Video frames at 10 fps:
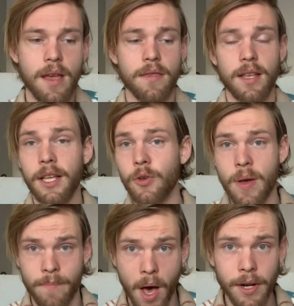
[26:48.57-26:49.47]
They need to
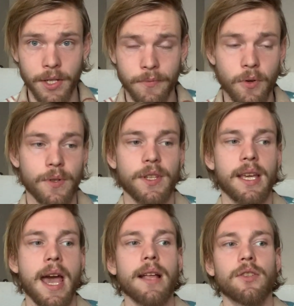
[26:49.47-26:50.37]
embody it, of course. They
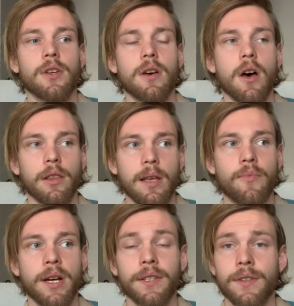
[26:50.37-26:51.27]
can't only
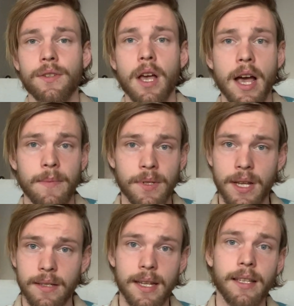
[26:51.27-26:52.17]
practice
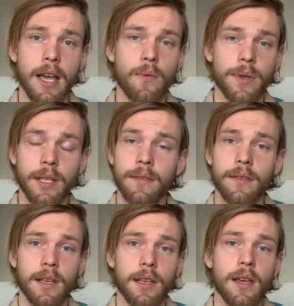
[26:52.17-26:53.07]
ahimsa and satya within
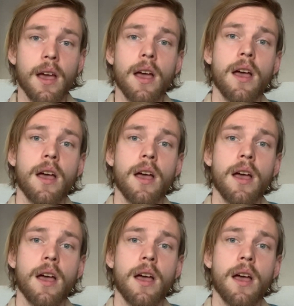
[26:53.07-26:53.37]
the